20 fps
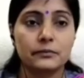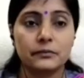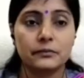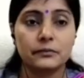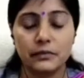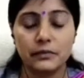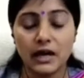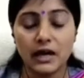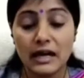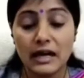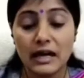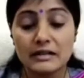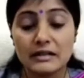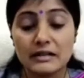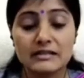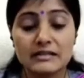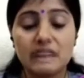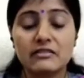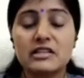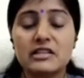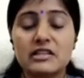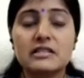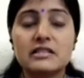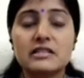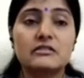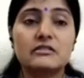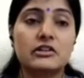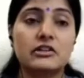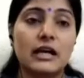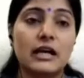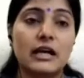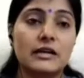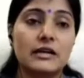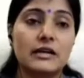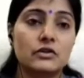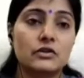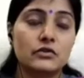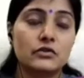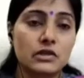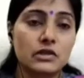and 70 different kinds
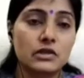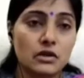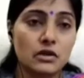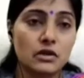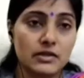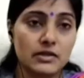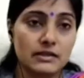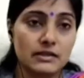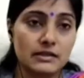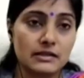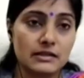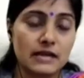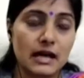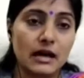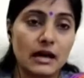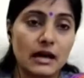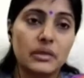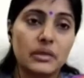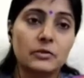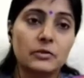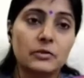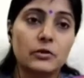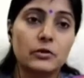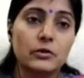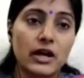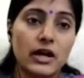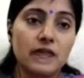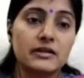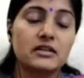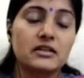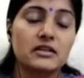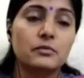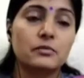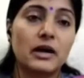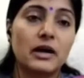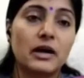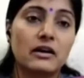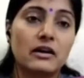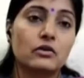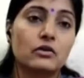of services are being provided
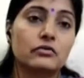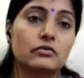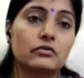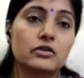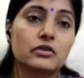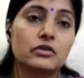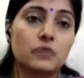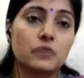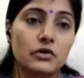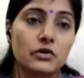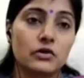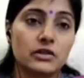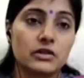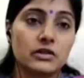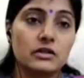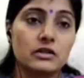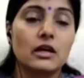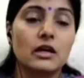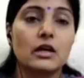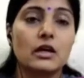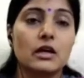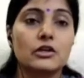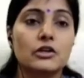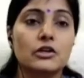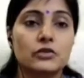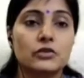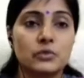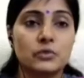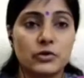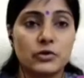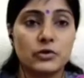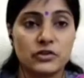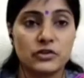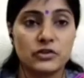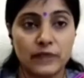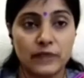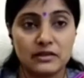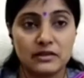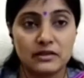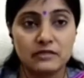by way of this portal to the
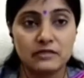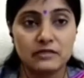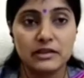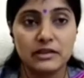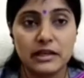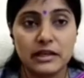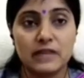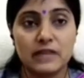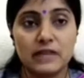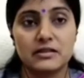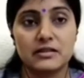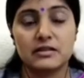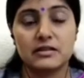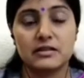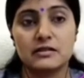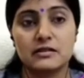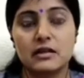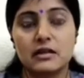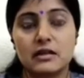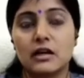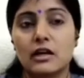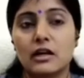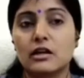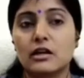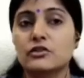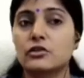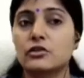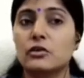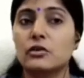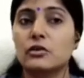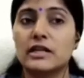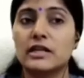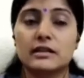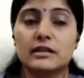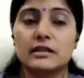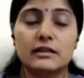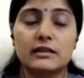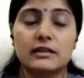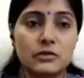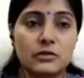prospective investors. So it's a
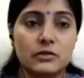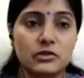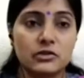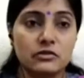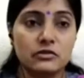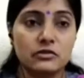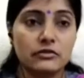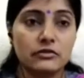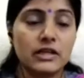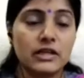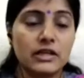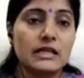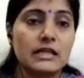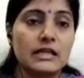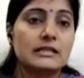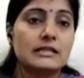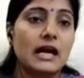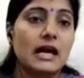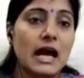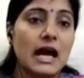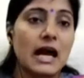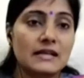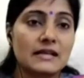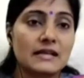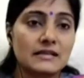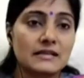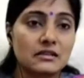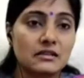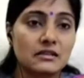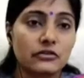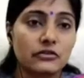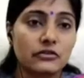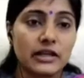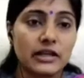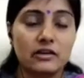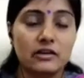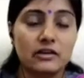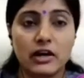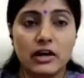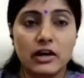corruption-free, it's a hassle-free
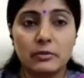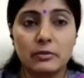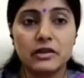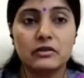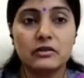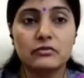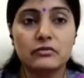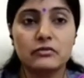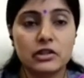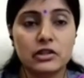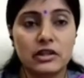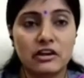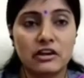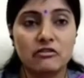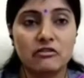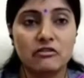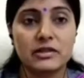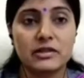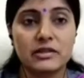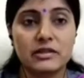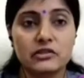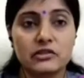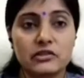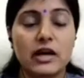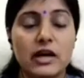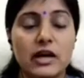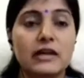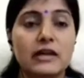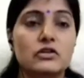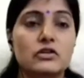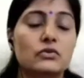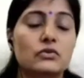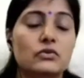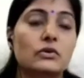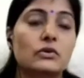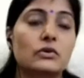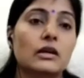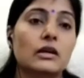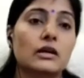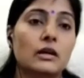environment which the government is trying to
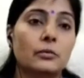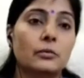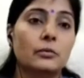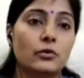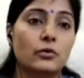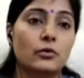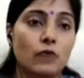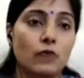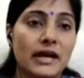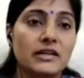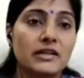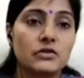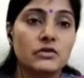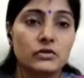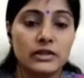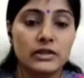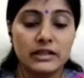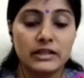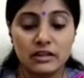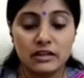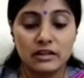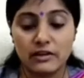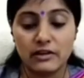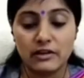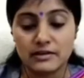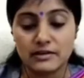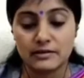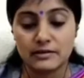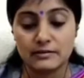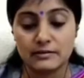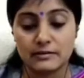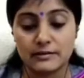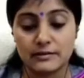provide to the investors.